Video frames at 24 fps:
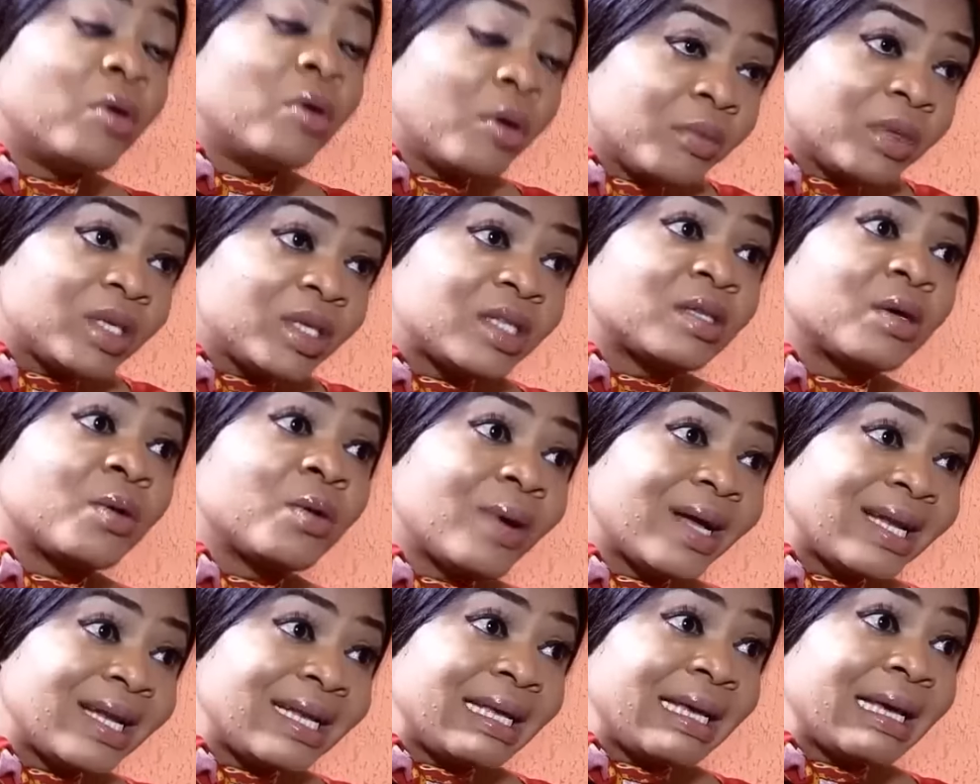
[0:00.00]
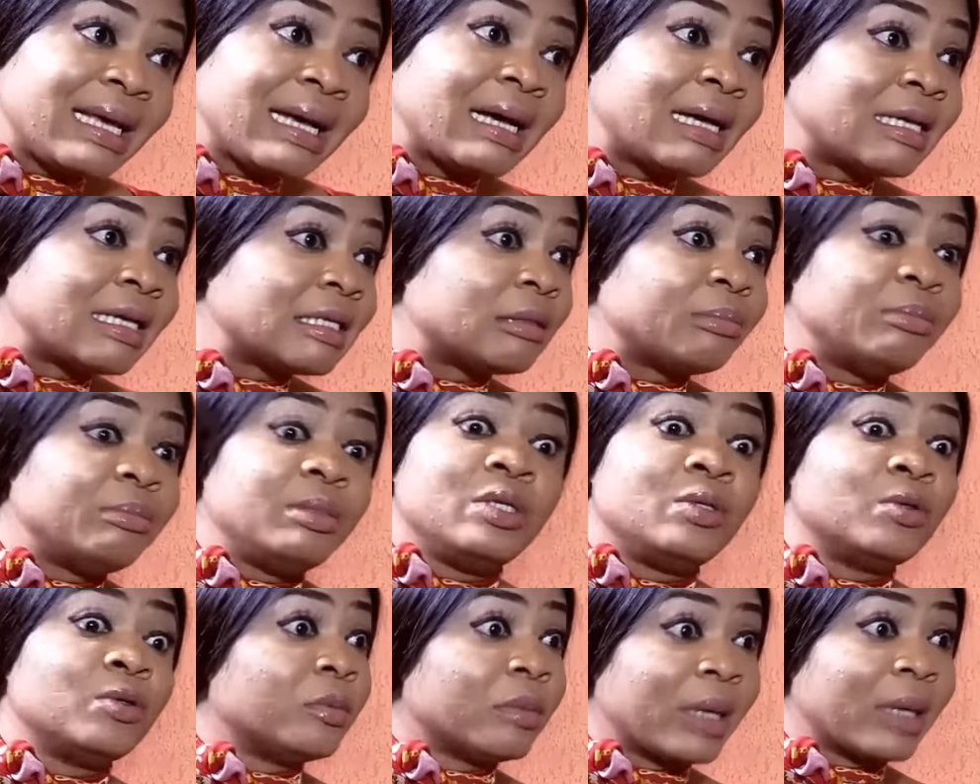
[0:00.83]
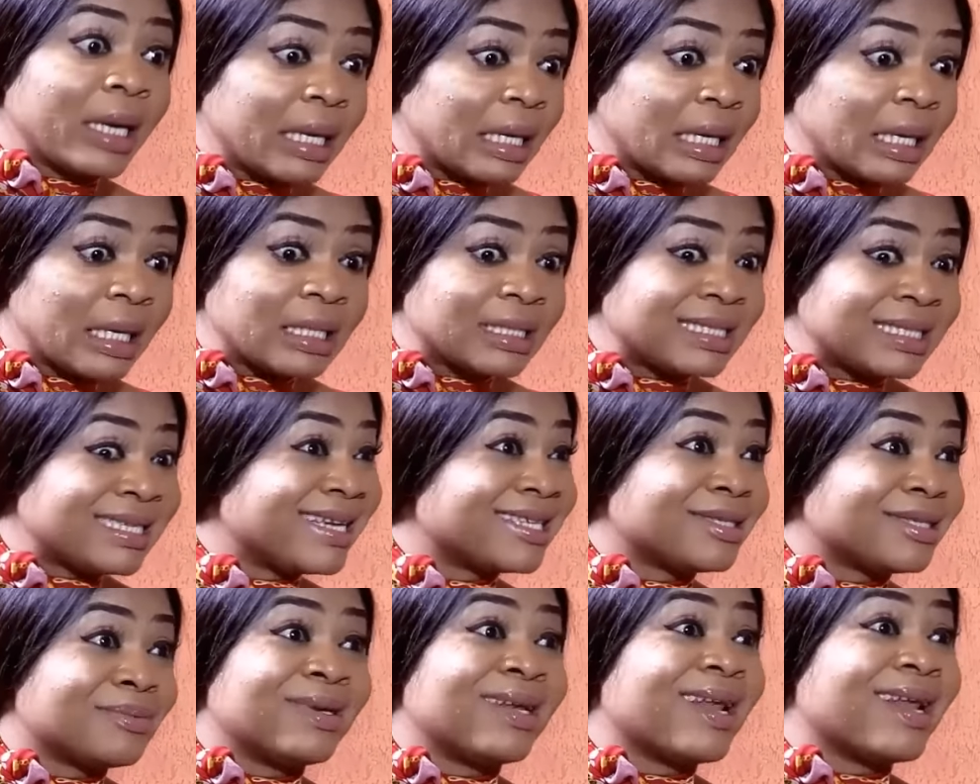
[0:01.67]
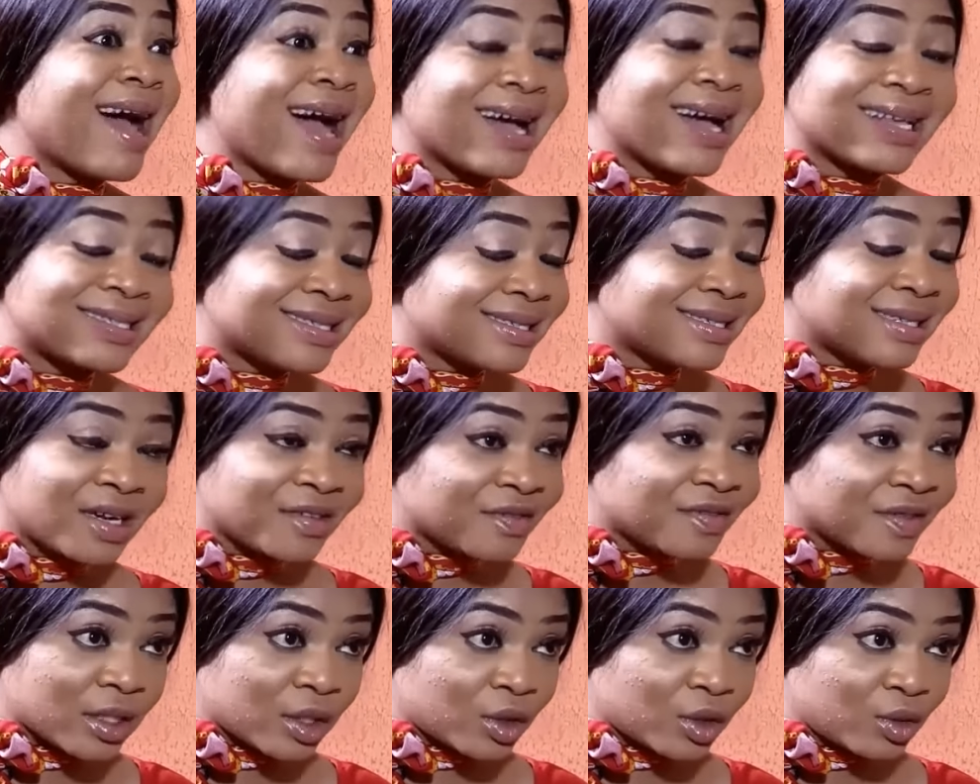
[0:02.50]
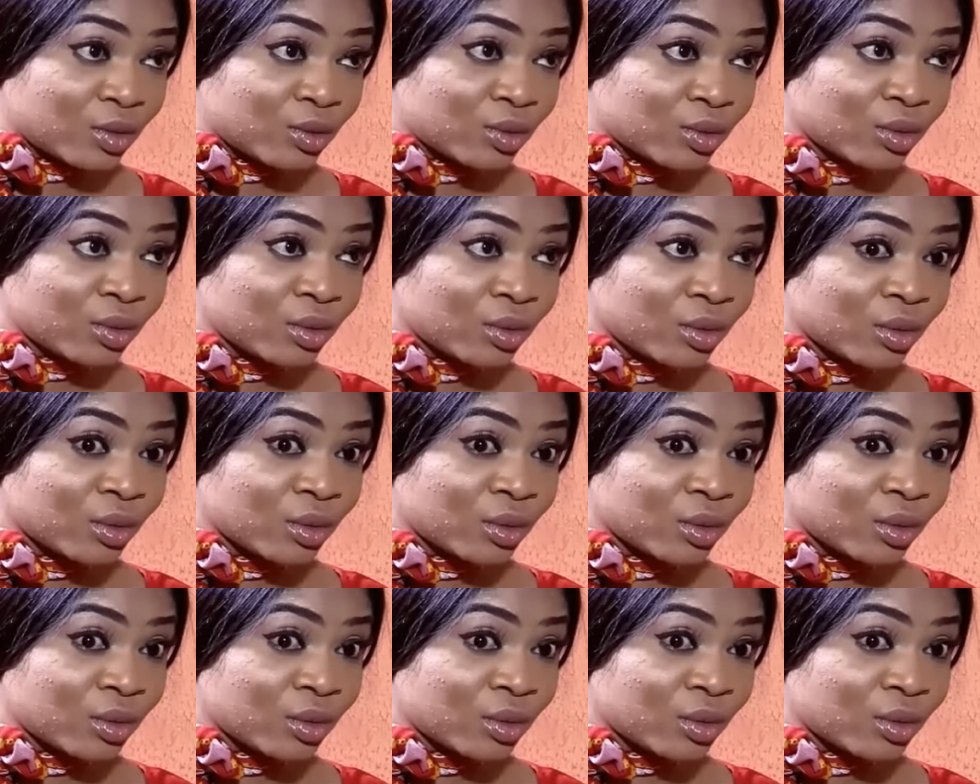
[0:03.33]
But Mr. Wale has been on my case. He has been asking after you.